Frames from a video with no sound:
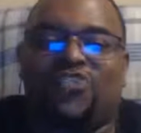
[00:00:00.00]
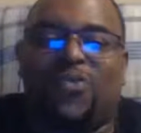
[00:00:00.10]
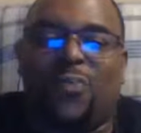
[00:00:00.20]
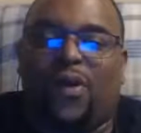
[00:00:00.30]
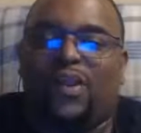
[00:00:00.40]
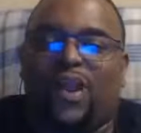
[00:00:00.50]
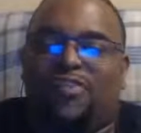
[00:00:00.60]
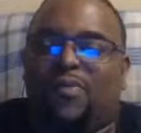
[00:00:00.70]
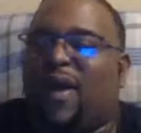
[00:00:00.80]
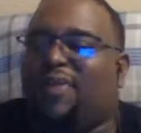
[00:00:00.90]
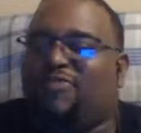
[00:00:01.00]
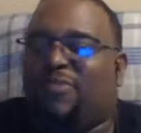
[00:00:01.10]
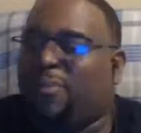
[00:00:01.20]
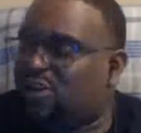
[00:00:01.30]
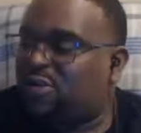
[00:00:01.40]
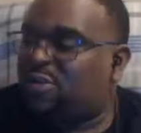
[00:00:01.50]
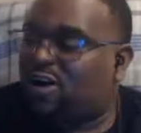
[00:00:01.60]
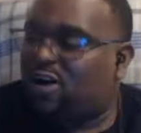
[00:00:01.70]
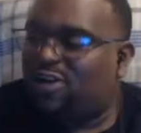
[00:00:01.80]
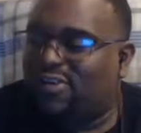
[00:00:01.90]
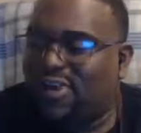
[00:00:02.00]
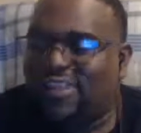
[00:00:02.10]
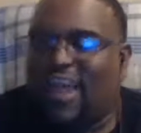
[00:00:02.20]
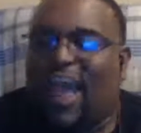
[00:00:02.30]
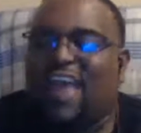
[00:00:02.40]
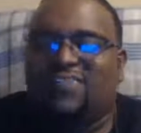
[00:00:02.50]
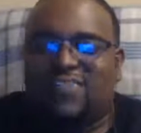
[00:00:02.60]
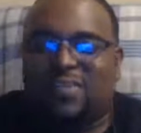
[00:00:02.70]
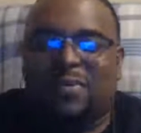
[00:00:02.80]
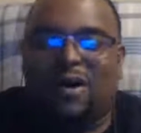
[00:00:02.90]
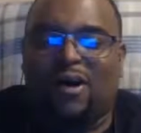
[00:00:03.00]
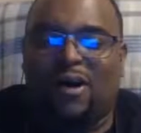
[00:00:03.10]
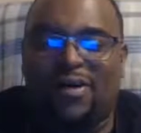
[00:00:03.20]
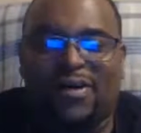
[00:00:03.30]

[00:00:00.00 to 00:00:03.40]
Goes from burning everybody, from burning them all to icing them all.